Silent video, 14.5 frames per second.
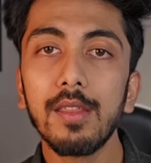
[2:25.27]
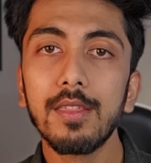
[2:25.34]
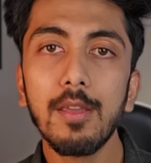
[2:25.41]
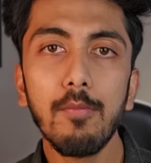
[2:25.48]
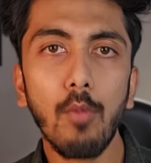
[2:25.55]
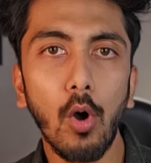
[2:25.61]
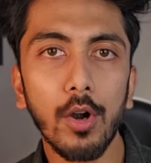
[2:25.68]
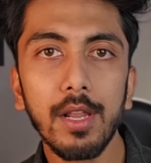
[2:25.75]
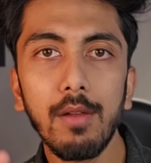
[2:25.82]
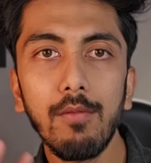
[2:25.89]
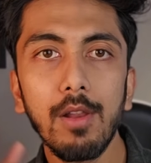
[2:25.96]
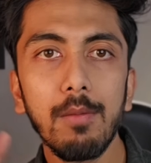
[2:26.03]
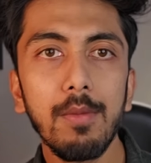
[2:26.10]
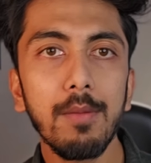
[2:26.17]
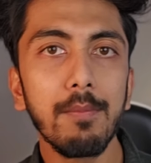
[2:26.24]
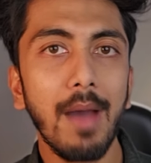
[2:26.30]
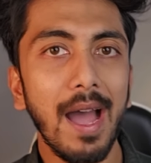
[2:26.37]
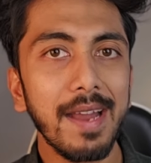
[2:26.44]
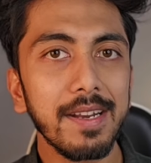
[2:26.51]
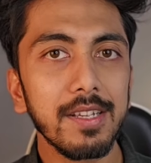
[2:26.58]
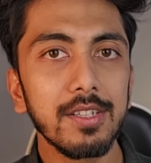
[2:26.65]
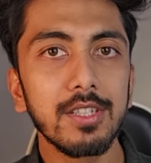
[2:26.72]
the model will be
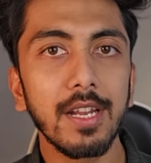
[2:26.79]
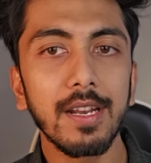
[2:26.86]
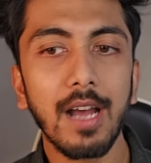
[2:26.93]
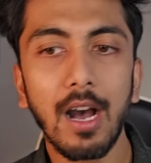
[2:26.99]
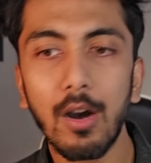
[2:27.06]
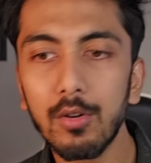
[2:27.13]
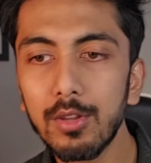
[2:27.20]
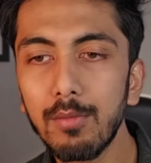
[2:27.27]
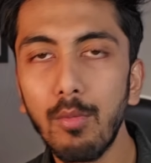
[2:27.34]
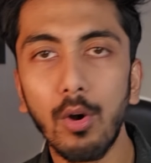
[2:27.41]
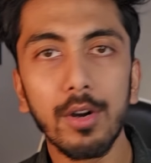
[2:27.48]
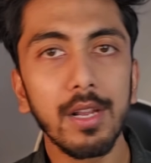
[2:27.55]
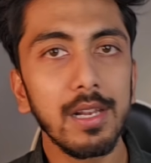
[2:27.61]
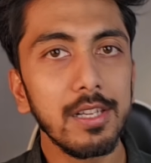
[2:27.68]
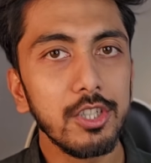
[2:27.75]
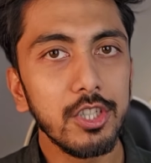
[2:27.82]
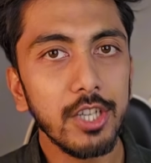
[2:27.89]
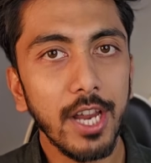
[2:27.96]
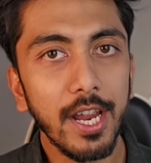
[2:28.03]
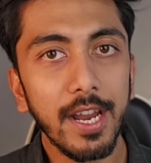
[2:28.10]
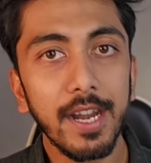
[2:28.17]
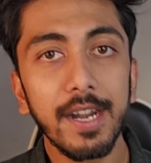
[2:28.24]
managed and how the model is
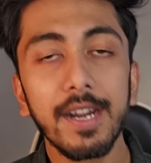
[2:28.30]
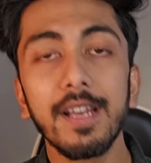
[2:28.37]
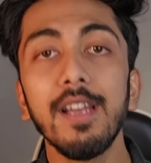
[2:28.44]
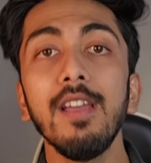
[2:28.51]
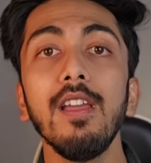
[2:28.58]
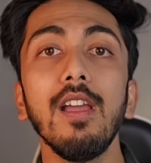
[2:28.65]
shared,